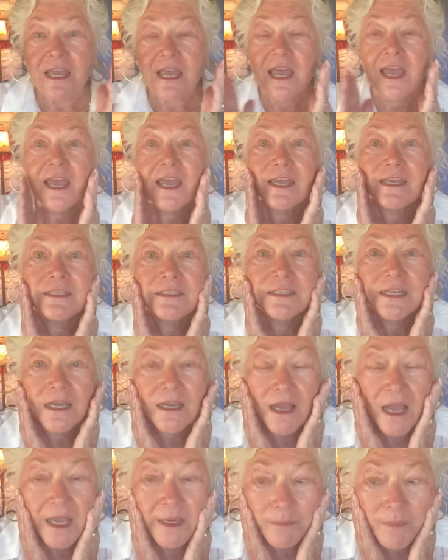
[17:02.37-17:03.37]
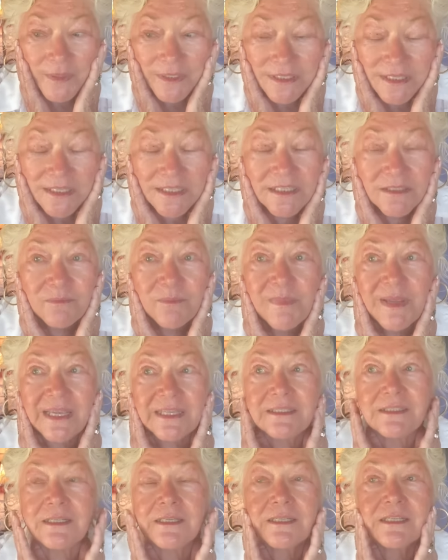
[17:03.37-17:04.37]
And I must
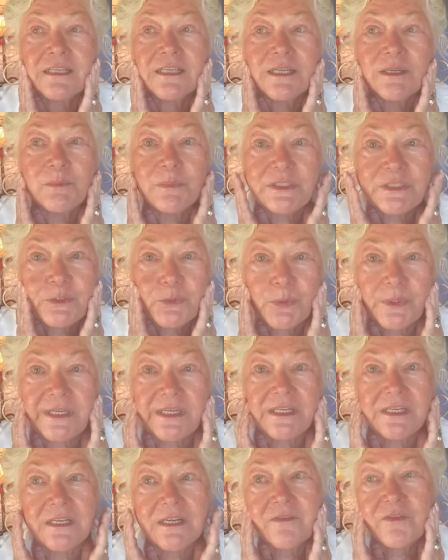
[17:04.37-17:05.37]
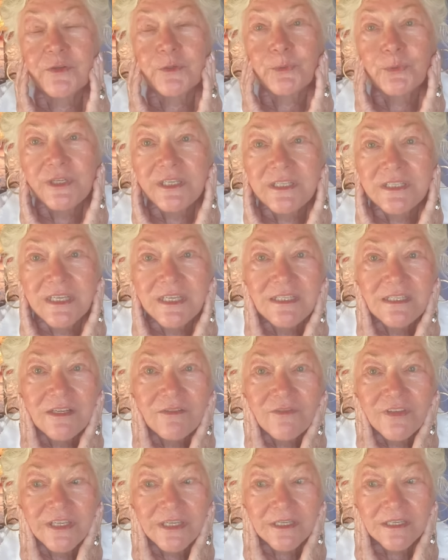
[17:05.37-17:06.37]
admit, between the greasy
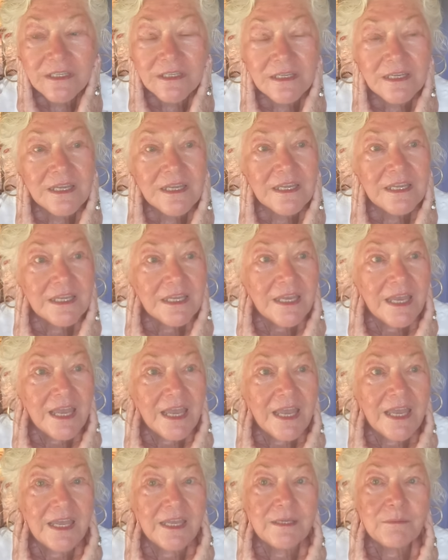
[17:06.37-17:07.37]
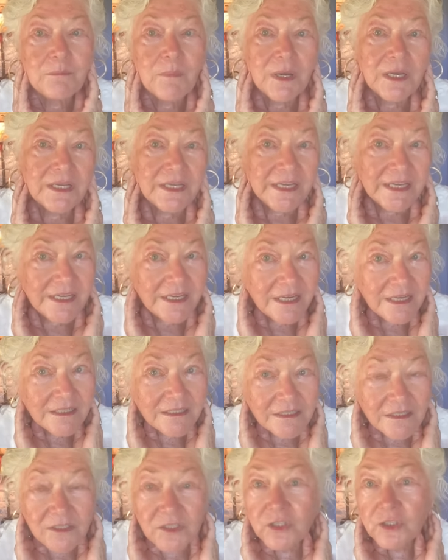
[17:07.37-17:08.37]
Nivea and my
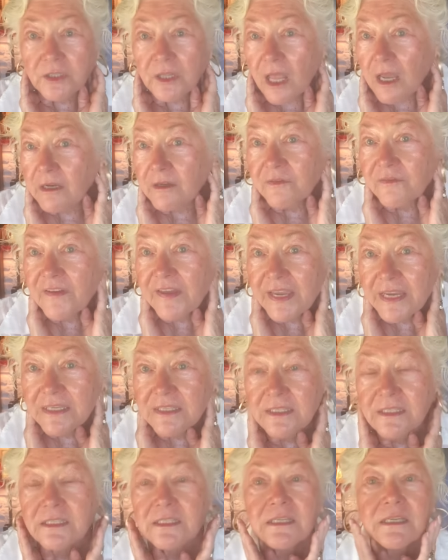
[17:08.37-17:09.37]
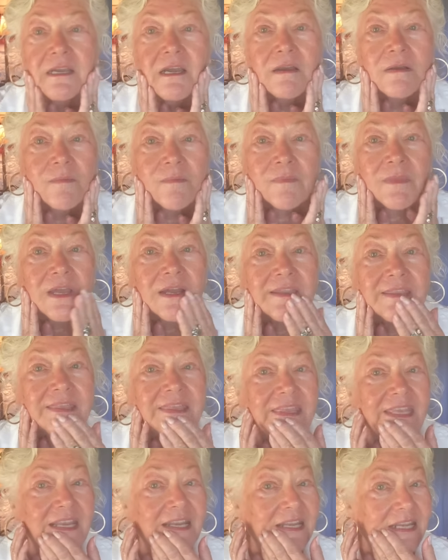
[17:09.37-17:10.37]
slug face, I
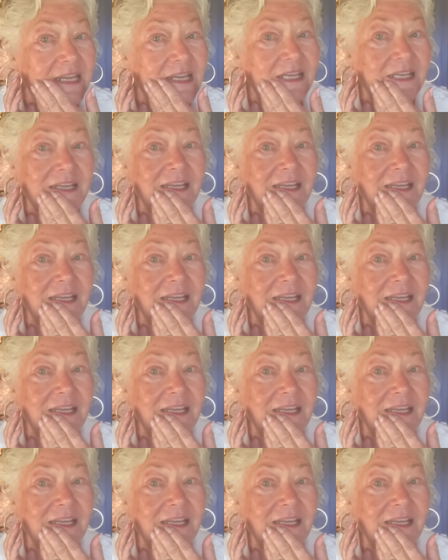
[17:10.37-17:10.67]
think